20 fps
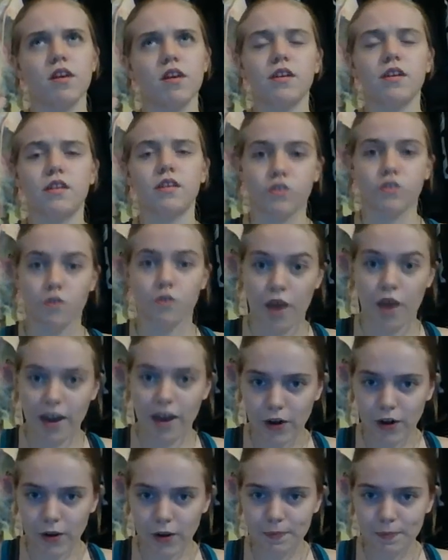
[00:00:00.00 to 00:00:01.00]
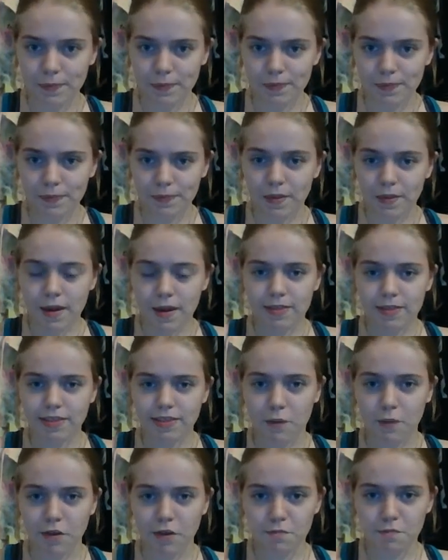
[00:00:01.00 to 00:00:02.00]
He's a writer
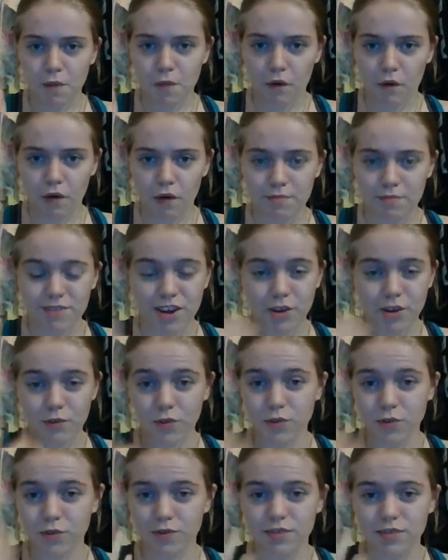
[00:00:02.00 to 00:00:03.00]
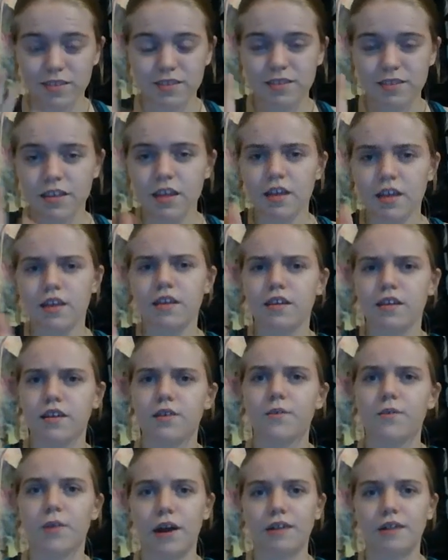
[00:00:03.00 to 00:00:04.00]
that writes poems. I don't know,
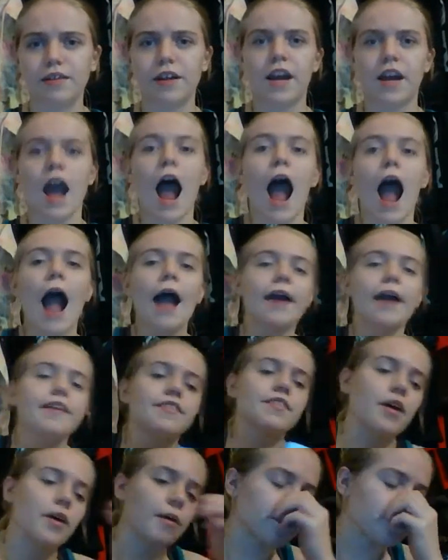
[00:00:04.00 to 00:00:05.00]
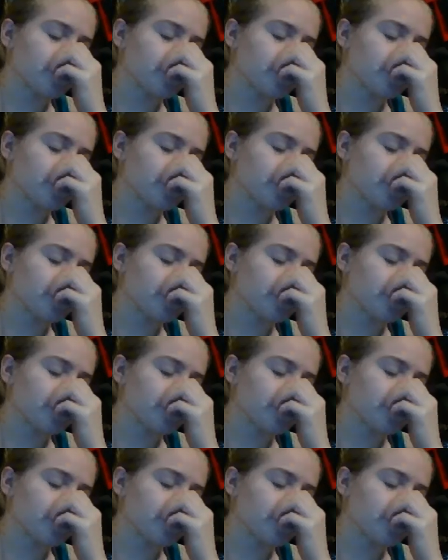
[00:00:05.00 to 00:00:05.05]
whatever. So,